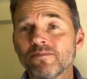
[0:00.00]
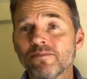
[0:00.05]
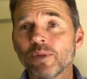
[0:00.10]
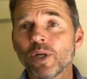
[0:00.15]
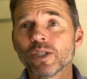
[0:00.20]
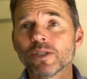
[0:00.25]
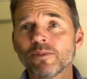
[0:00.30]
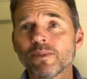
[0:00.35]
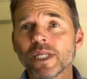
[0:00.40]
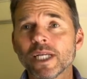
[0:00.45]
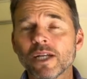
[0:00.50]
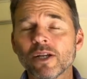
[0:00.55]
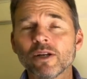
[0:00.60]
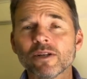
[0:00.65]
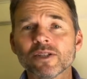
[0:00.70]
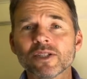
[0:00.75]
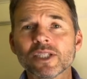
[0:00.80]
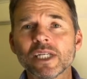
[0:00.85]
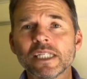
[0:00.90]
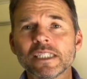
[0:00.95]
possibly a lot
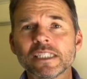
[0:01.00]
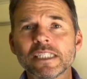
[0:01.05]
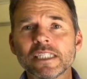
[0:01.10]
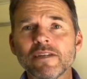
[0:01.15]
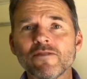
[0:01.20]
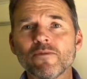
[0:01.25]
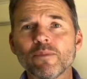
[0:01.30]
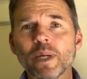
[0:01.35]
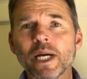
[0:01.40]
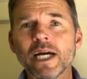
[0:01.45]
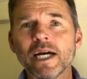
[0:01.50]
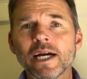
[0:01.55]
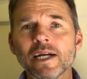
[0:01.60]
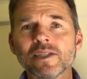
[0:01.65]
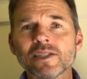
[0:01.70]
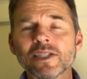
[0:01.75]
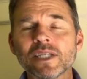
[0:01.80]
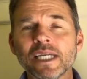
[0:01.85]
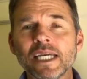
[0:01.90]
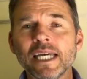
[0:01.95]
of sensitive
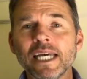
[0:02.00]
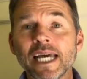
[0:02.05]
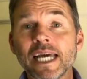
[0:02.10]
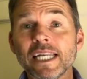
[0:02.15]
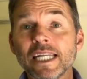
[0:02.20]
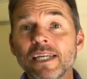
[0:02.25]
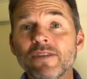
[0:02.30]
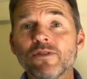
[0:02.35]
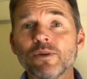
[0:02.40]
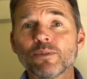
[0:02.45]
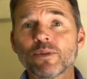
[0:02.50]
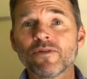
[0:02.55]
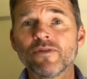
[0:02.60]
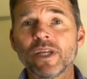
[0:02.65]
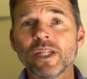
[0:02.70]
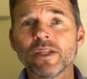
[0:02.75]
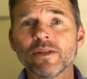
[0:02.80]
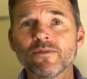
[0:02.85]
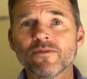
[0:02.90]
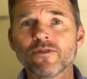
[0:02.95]
parts and even
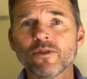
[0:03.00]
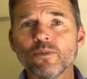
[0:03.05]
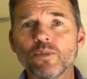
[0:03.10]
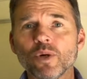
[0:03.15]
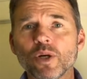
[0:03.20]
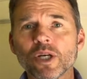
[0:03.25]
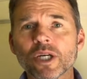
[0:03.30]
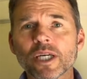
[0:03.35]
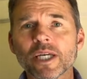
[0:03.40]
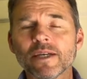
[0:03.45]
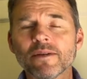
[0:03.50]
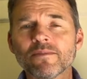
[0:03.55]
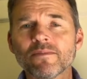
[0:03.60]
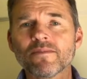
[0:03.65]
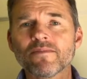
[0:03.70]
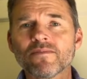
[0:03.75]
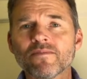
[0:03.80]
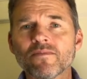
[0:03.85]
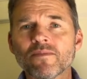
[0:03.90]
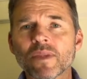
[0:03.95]
prevent them from
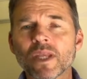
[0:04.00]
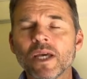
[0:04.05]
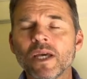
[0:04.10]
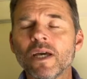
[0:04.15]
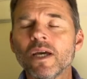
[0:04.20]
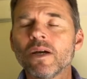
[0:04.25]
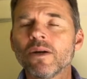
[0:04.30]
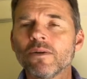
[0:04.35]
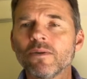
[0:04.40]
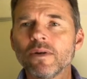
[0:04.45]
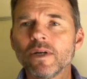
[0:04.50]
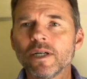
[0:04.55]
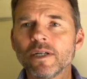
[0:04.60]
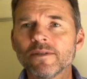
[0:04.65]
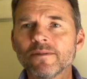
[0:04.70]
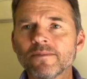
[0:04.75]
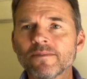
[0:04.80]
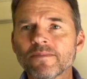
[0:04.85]
working. Well,